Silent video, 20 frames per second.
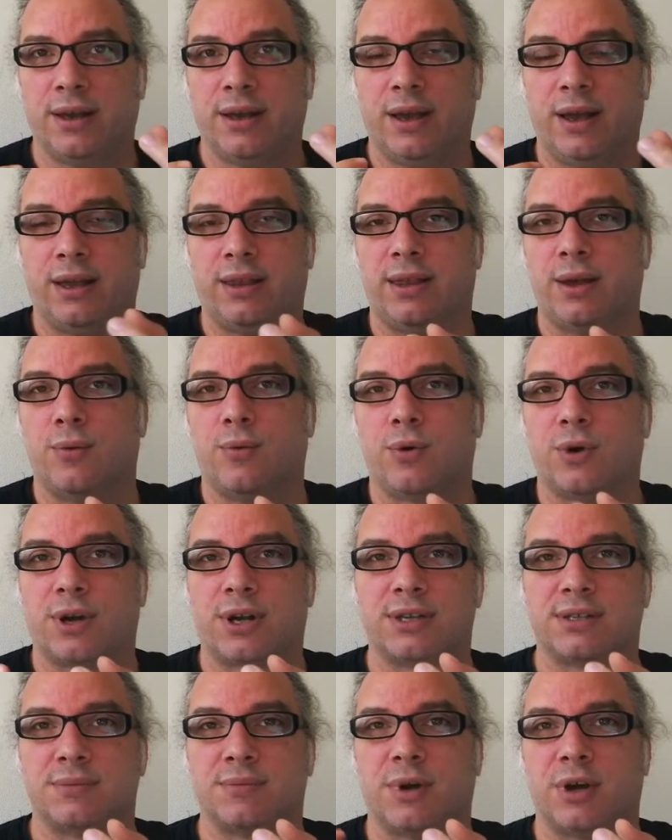and they work
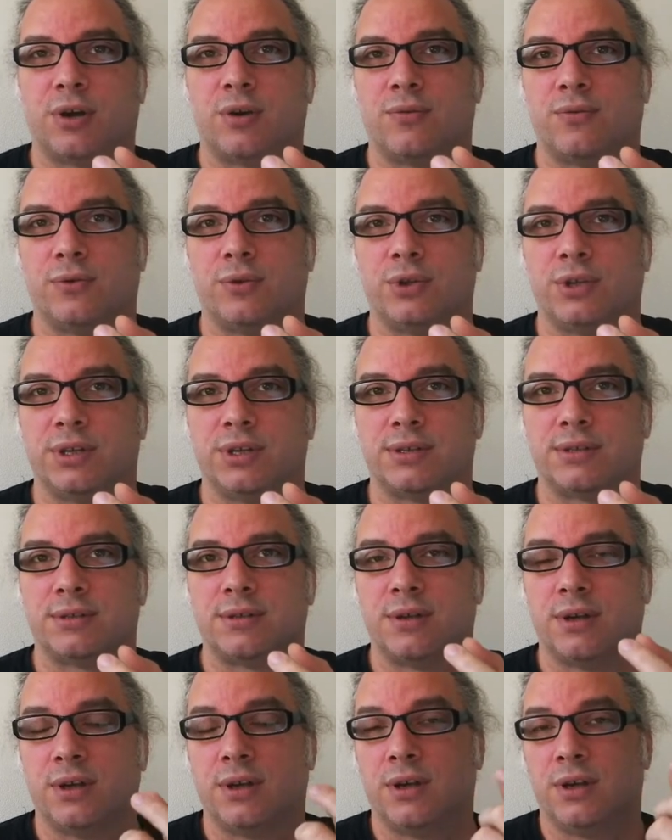as a microfluidics
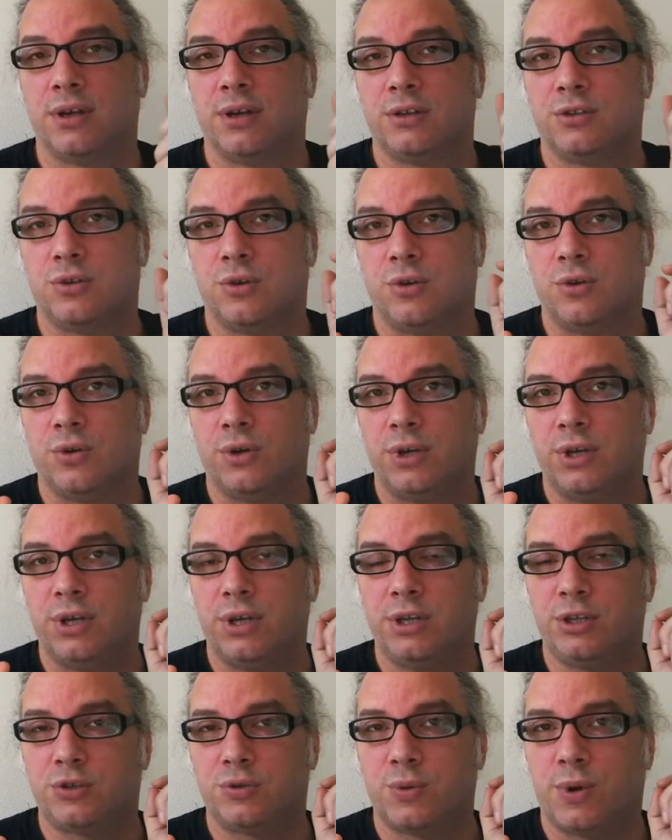so
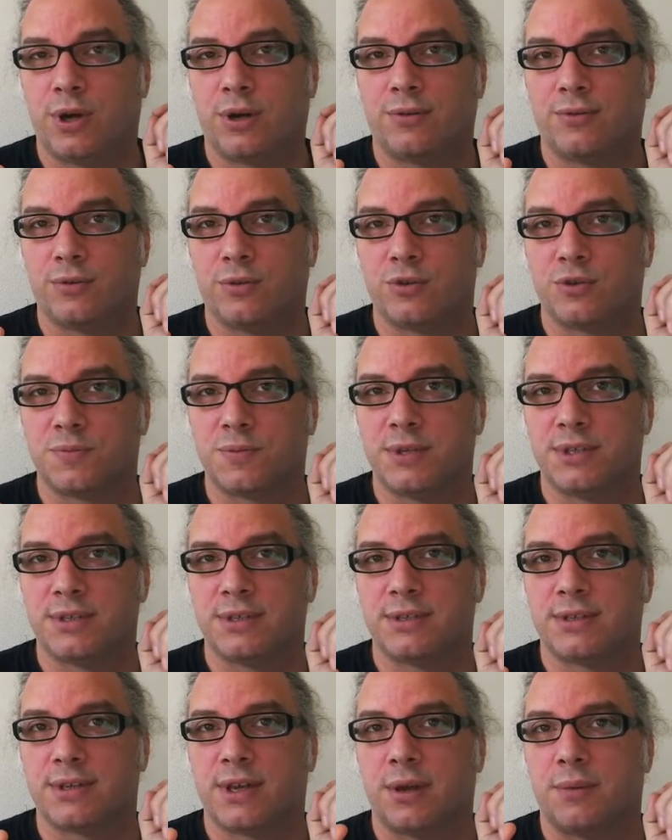each one of those
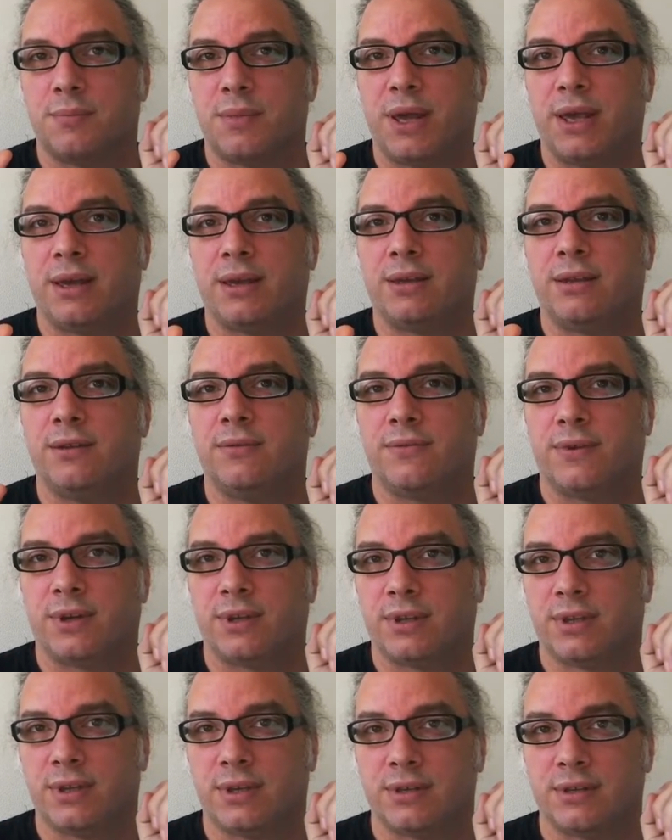pieces can make
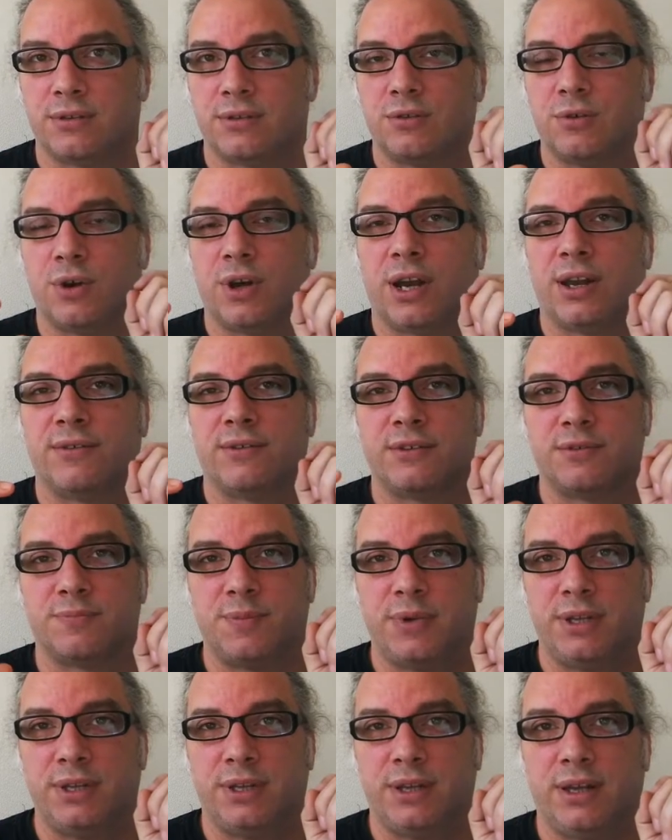different things. You can have a
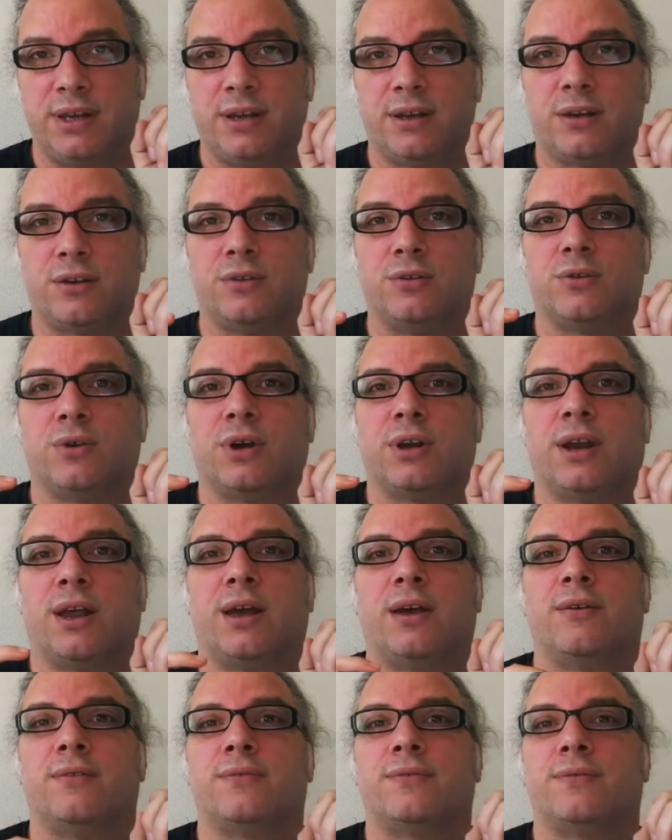splitter, you can
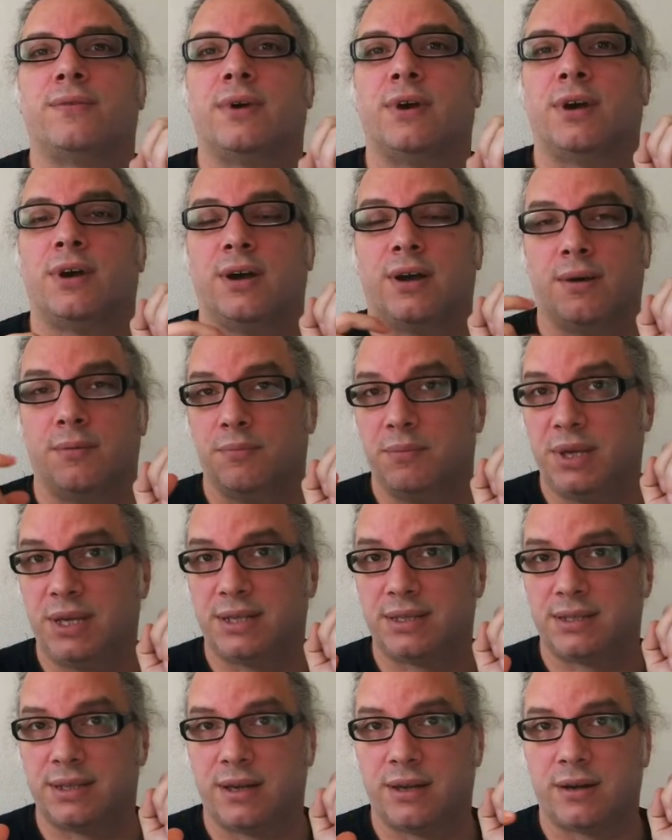have a
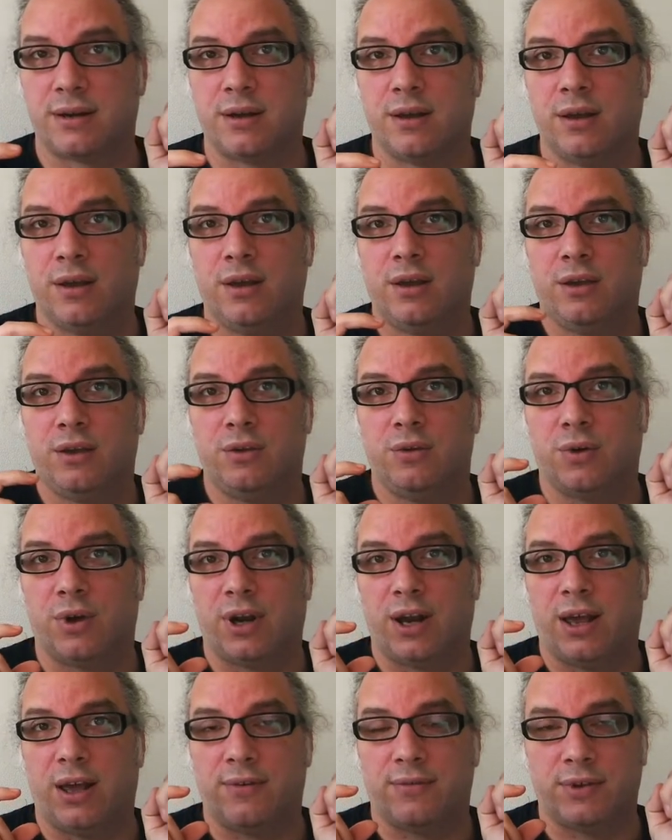mixer, you
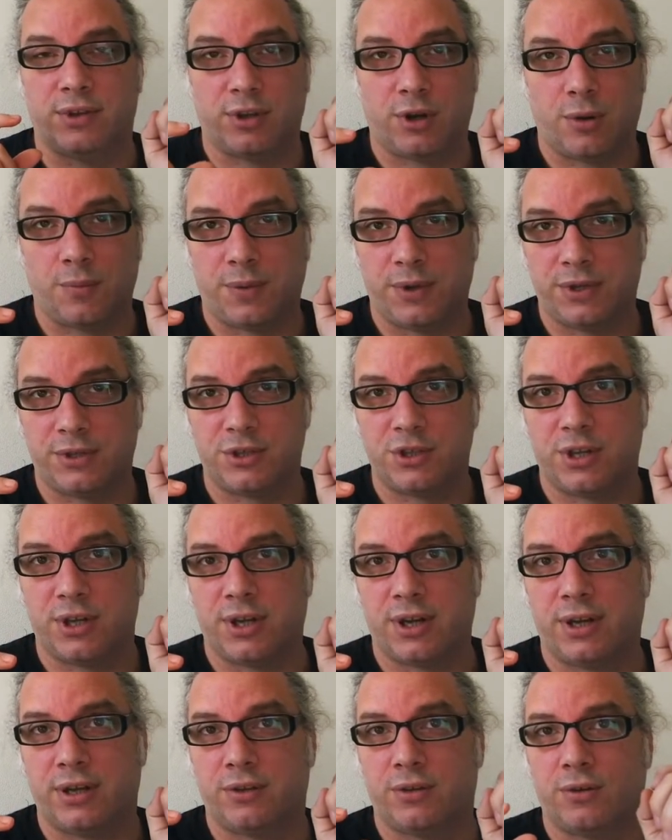can have a droplet
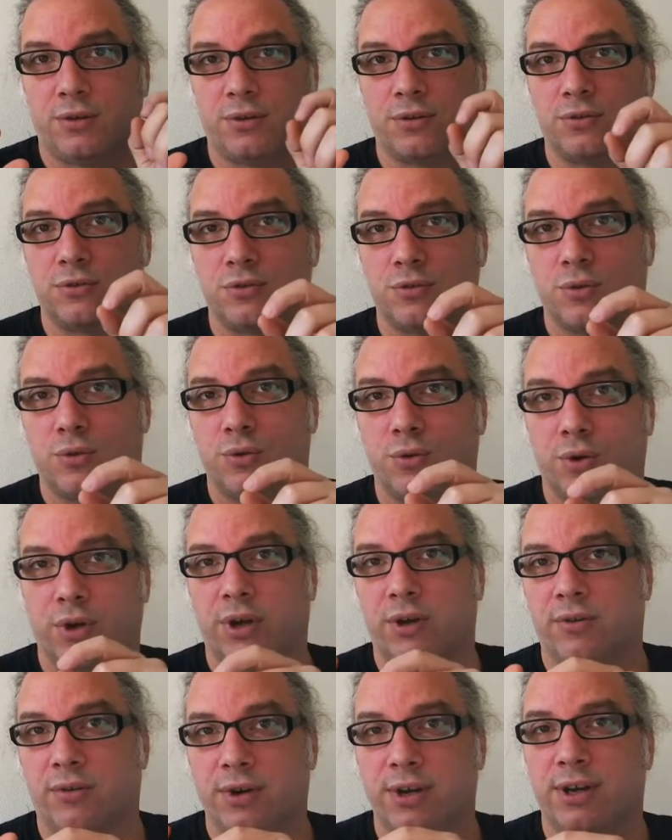generator, so you
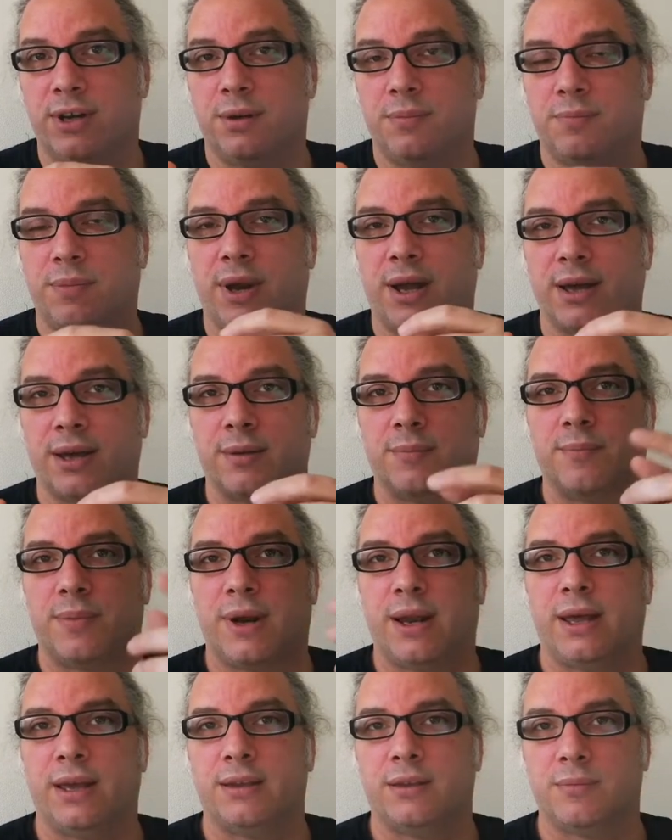can really plug and
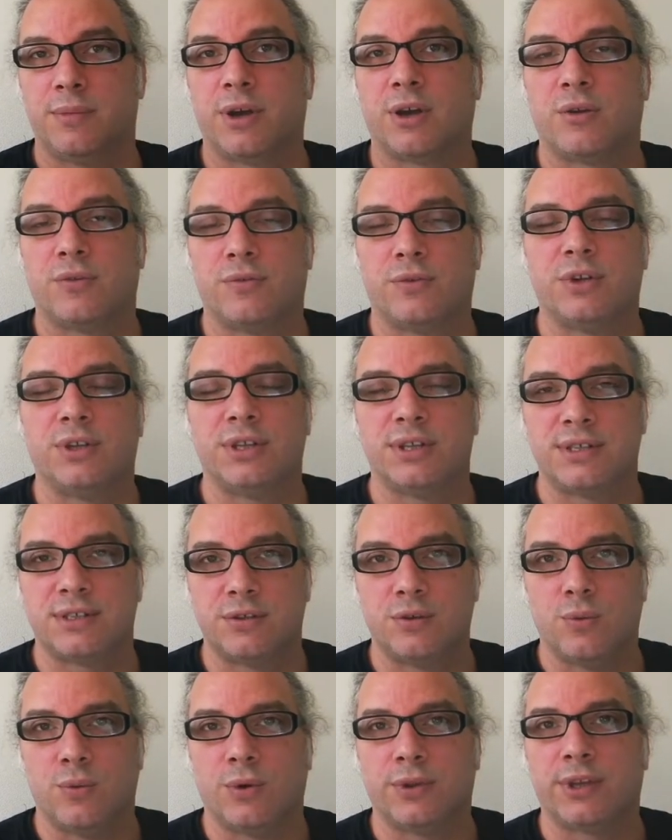play the microfluidics
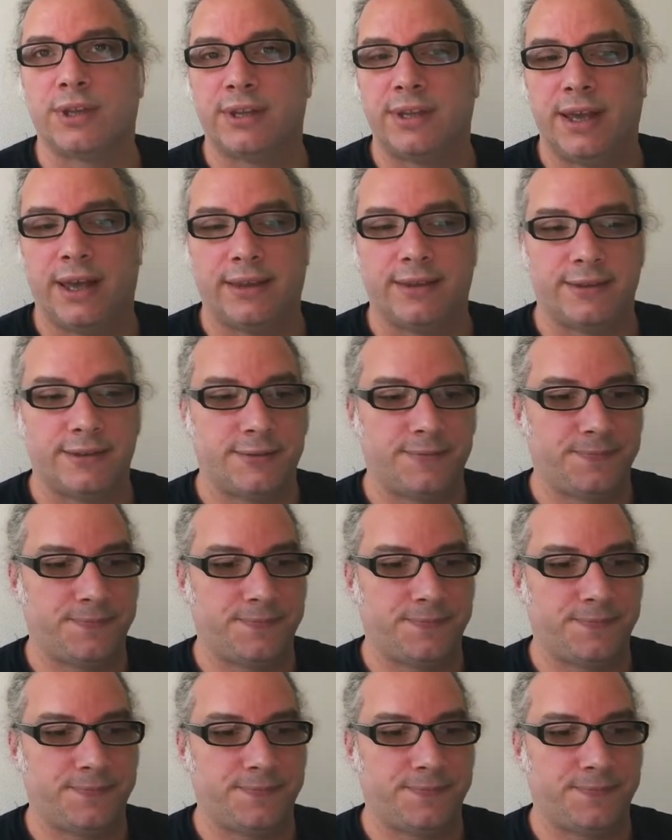you want at the end.